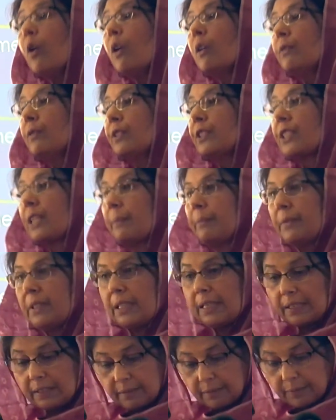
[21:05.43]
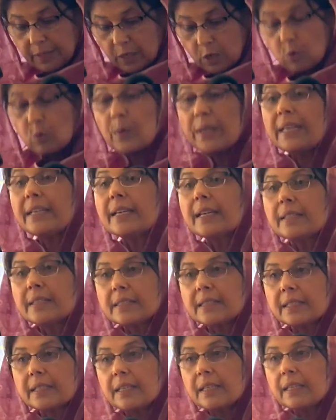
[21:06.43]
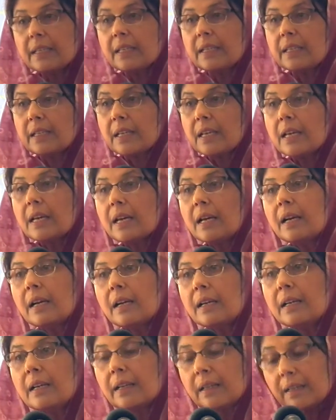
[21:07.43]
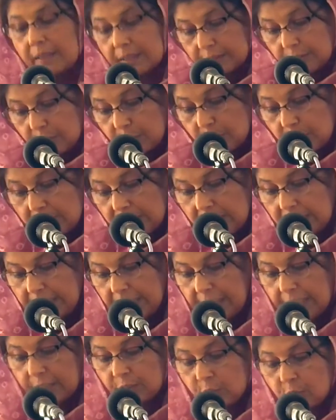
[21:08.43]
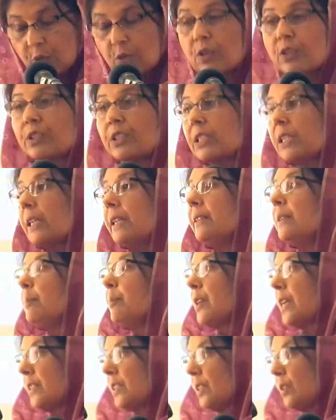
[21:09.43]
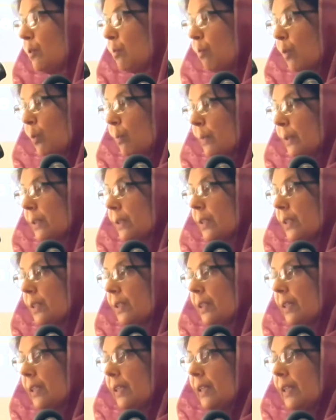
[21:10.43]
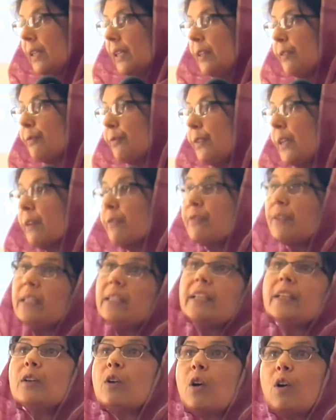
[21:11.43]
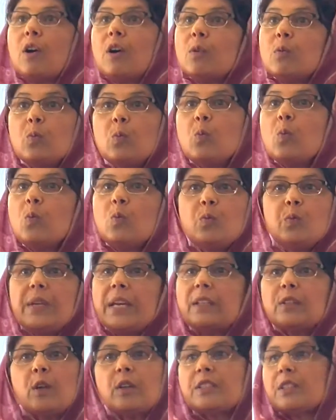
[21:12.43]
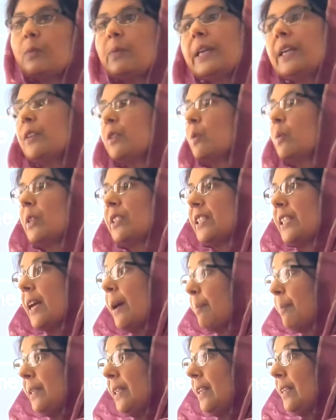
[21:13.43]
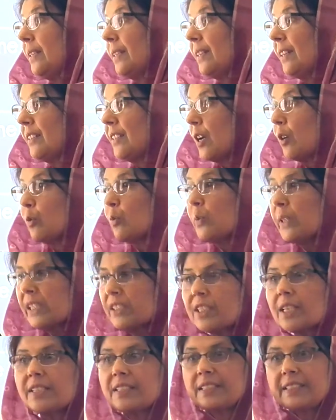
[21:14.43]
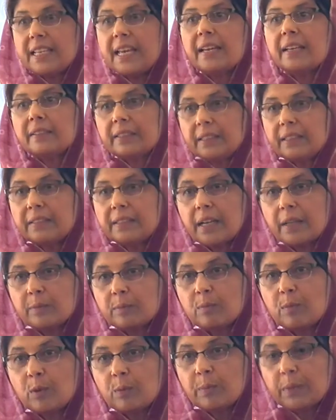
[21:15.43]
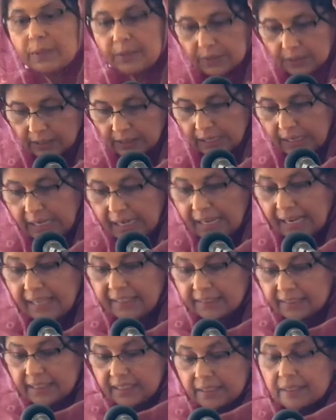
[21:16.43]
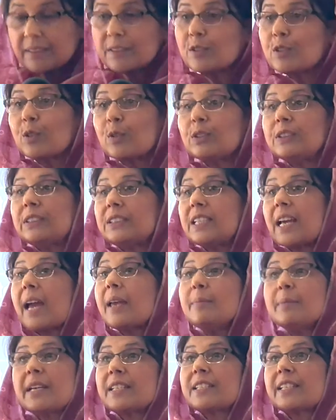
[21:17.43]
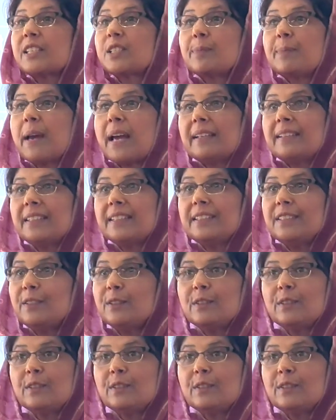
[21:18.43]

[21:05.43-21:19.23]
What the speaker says: awe for something, we get really engrossed in the present moment. If we are feeling awe, we are not aware of what's happening around. We are just there in that moment. And so time has expanded,